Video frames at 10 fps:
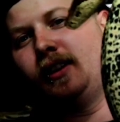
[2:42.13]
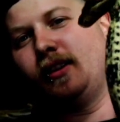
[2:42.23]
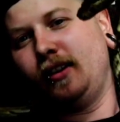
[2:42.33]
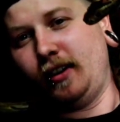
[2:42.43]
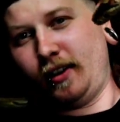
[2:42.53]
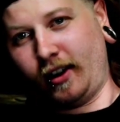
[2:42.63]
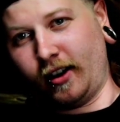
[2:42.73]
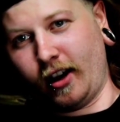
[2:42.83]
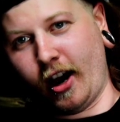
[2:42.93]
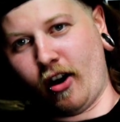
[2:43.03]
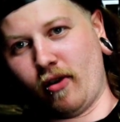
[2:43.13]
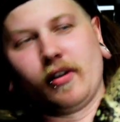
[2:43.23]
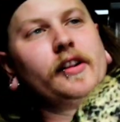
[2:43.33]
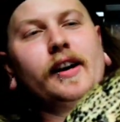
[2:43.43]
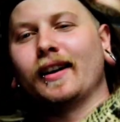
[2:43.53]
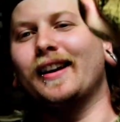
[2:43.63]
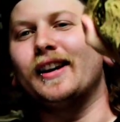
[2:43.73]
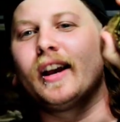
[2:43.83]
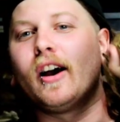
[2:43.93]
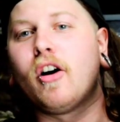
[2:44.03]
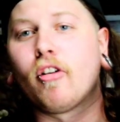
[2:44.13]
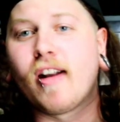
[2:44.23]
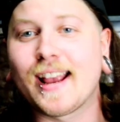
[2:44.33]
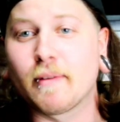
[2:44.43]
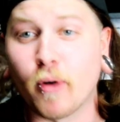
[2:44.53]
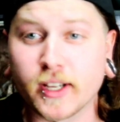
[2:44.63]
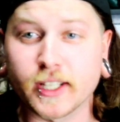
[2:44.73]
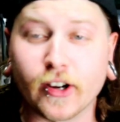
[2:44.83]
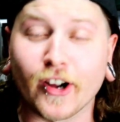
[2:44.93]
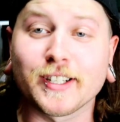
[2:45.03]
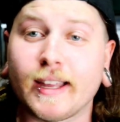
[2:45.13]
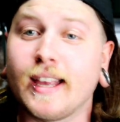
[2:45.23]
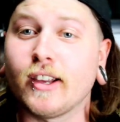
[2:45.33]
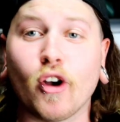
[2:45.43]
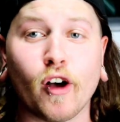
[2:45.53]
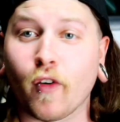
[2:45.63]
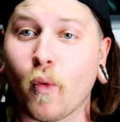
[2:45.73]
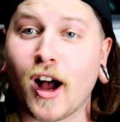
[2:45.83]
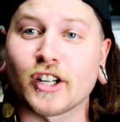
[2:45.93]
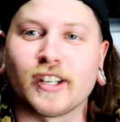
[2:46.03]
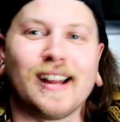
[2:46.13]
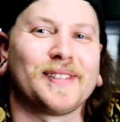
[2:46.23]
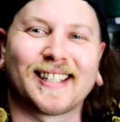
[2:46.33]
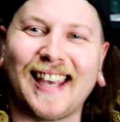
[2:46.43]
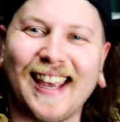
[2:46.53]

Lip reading: Here you go. There you go. All right, boys and girls, thank you all for watching. I'm just